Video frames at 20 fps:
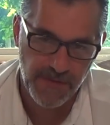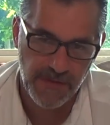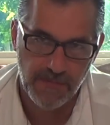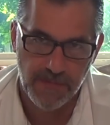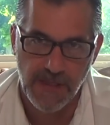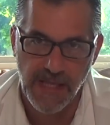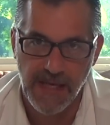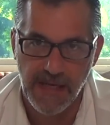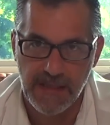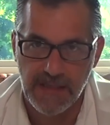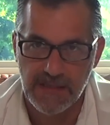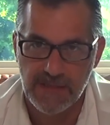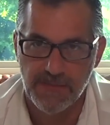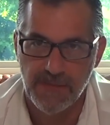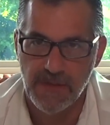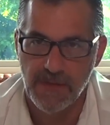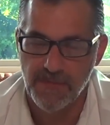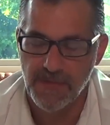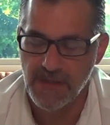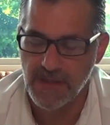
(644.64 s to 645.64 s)
P. Black has
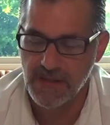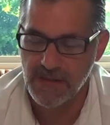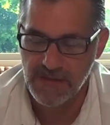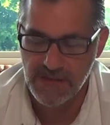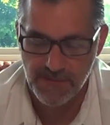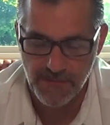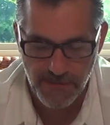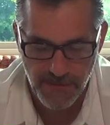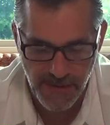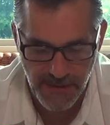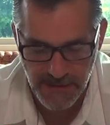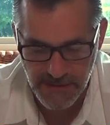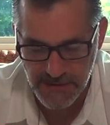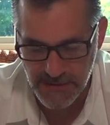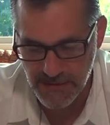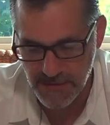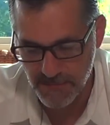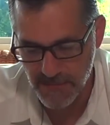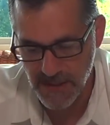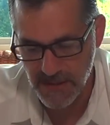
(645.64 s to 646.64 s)
been a big
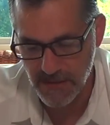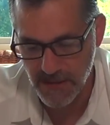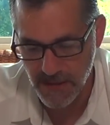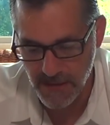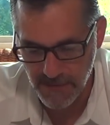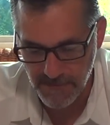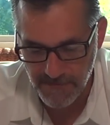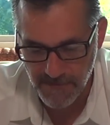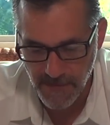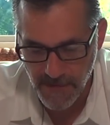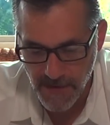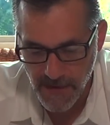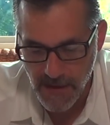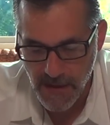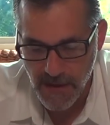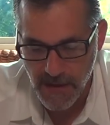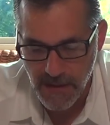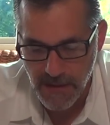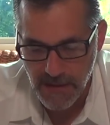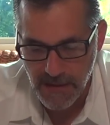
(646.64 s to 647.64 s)
inspiration in my life.
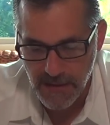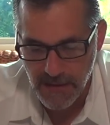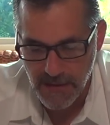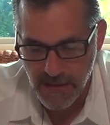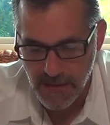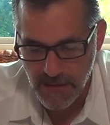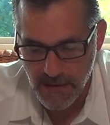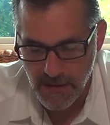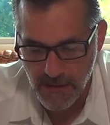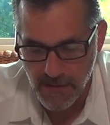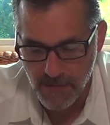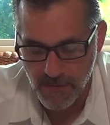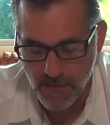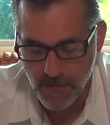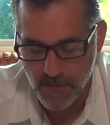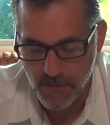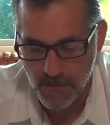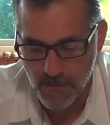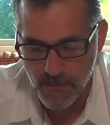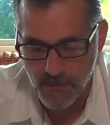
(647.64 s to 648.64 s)

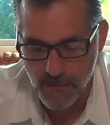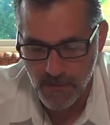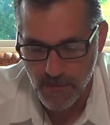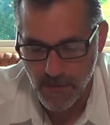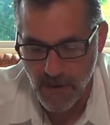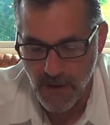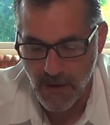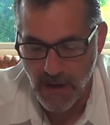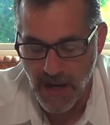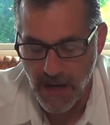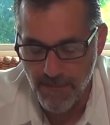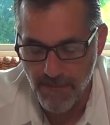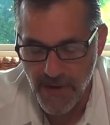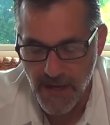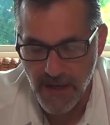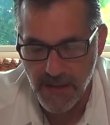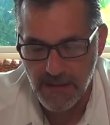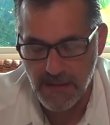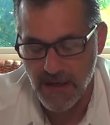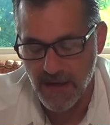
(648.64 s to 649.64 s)
And
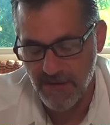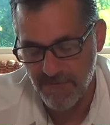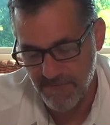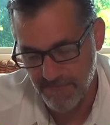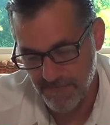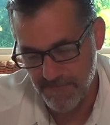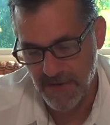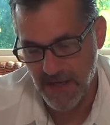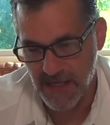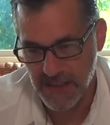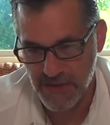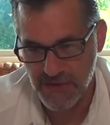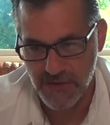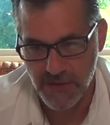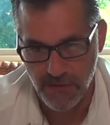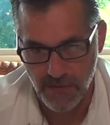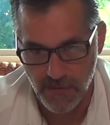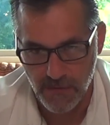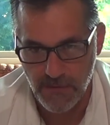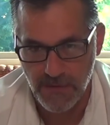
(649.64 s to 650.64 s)
I've
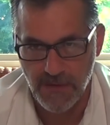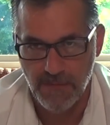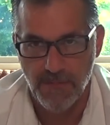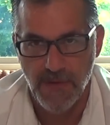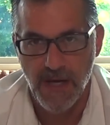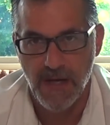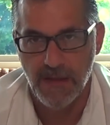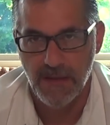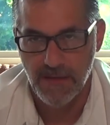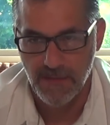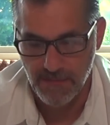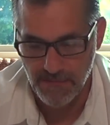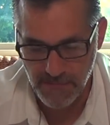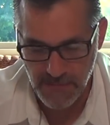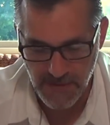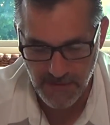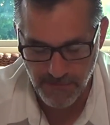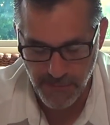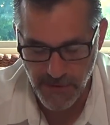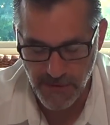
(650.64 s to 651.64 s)
actually only met him
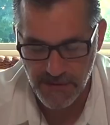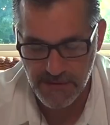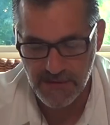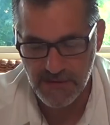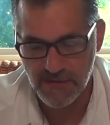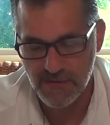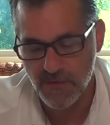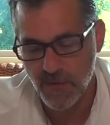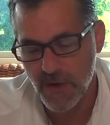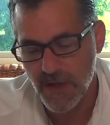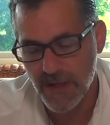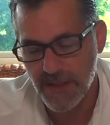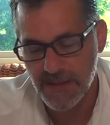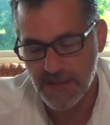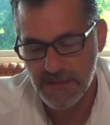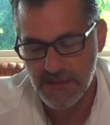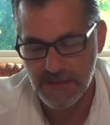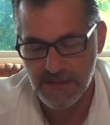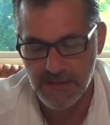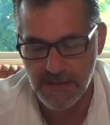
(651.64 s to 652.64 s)
in person
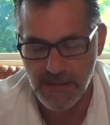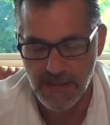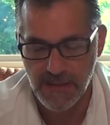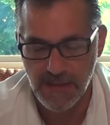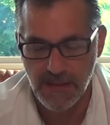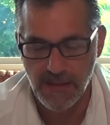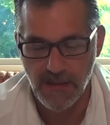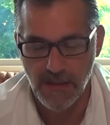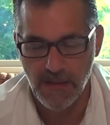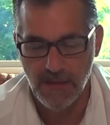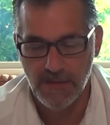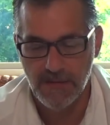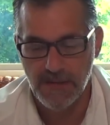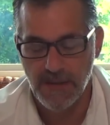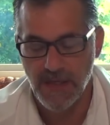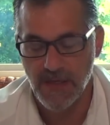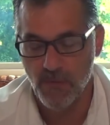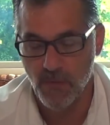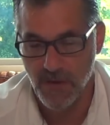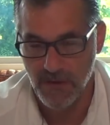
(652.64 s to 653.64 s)
twice, and
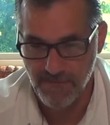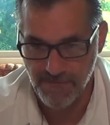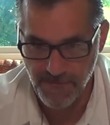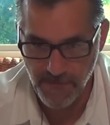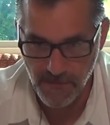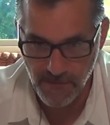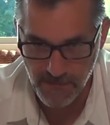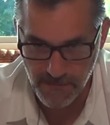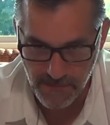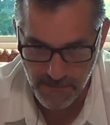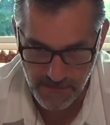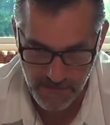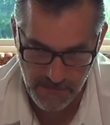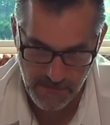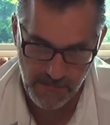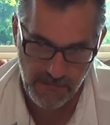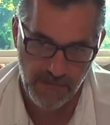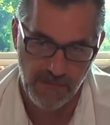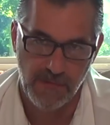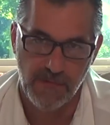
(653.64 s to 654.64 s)
had one phone
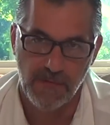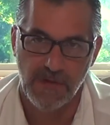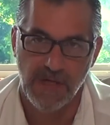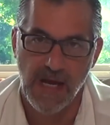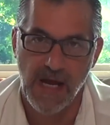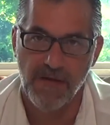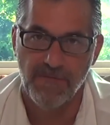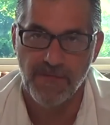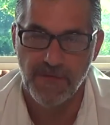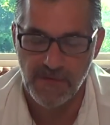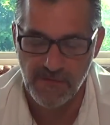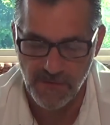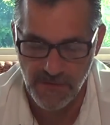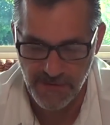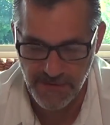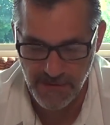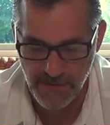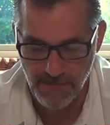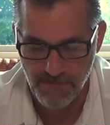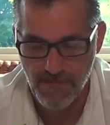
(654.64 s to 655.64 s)
conference
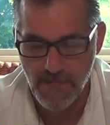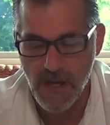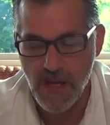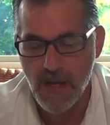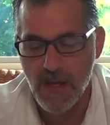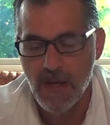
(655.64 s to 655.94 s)
with him.